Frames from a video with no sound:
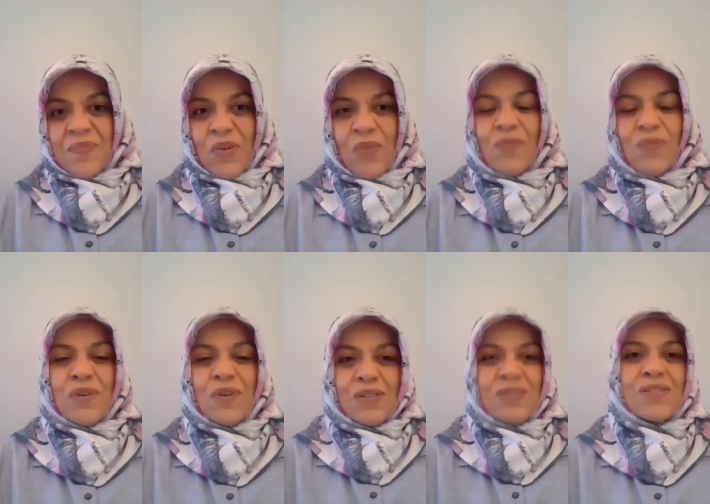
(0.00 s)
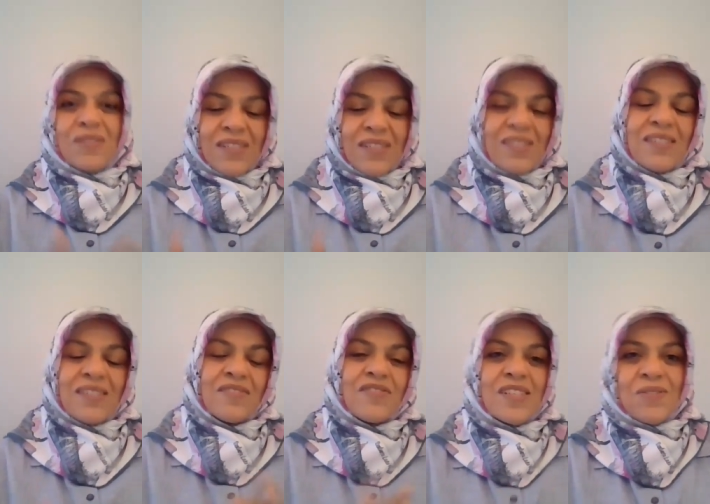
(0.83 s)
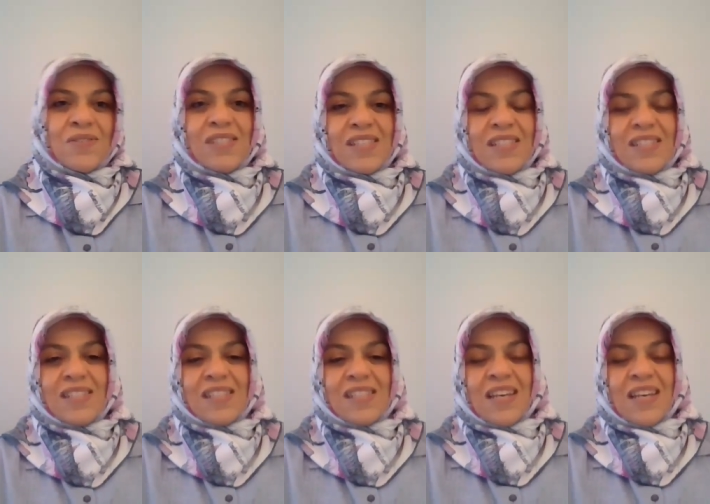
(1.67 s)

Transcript: of course the resources.